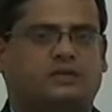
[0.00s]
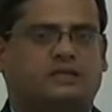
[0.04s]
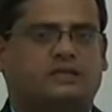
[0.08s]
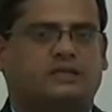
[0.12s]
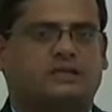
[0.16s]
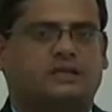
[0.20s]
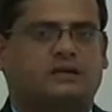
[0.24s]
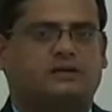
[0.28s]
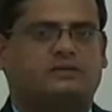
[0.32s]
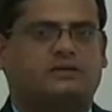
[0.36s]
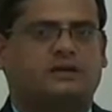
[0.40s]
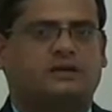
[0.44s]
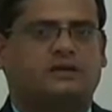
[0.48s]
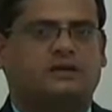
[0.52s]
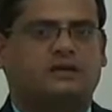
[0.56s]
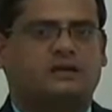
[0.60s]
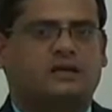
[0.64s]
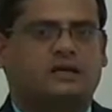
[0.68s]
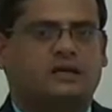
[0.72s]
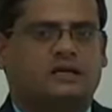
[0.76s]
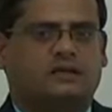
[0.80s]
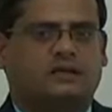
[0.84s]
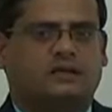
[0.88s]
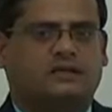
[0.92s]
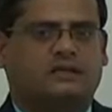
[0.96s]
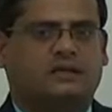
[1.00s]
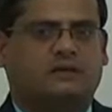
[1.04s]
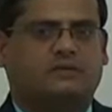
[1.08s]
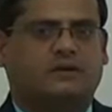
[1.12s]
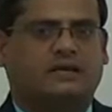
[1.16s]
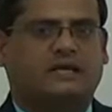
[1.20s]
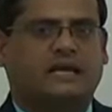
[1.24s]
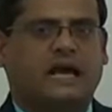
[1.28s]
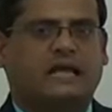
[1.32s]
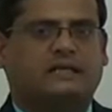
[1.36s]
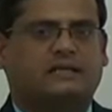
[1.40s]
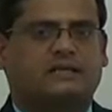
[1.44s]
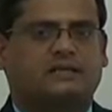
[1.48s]
server
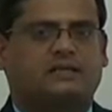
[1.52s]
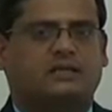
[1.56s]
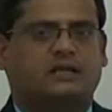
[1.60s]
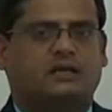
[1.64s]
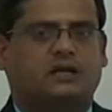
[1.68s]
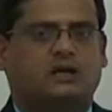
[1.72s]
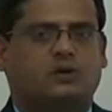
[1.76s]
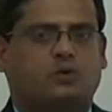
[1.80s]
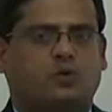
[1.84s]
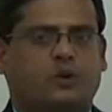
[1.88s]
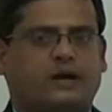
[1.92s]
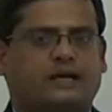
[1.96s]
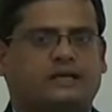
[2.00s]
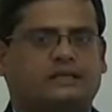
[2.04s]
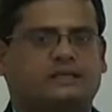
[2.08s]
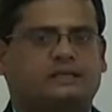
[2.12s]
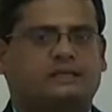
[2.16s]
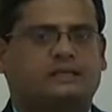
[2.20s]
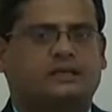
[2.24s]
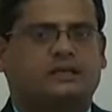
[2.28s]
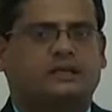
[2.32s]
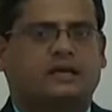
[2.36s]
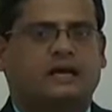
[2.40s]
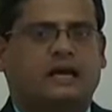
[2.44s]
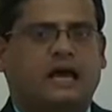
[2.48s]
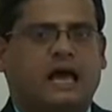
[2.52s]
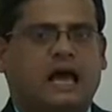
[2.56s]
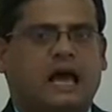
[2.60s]
catches the request